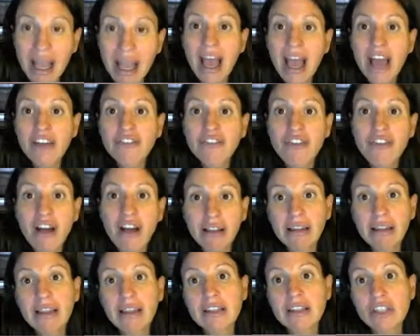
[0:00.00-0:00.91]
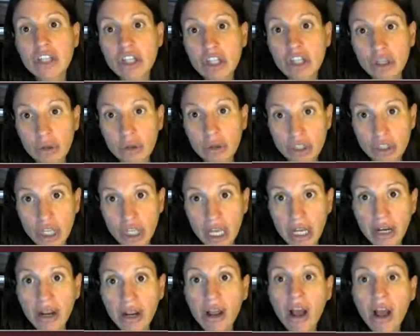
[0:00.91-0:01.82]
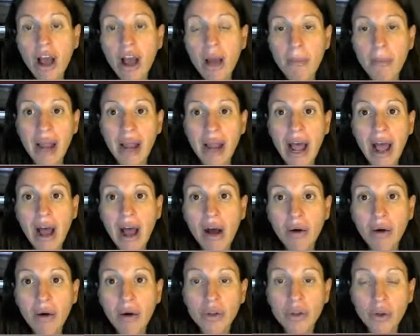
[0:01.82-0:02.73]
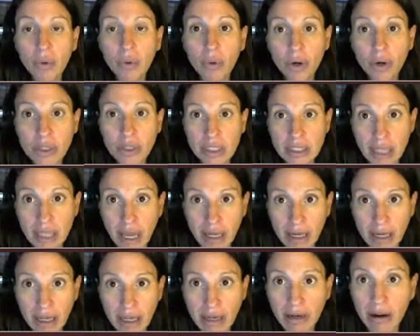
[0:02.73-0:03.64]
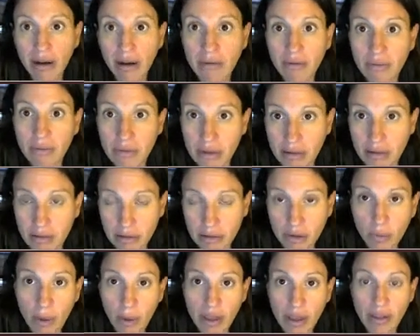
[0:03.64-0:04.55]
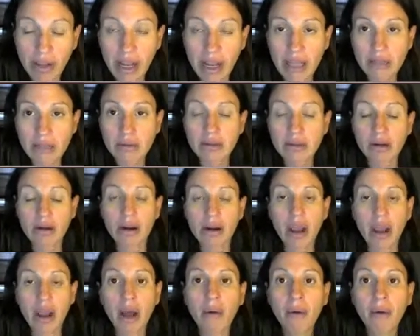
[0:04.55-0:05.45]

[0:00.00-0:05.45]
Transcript: And finally, there's a conclusion about how the court decided the way the case is going to go.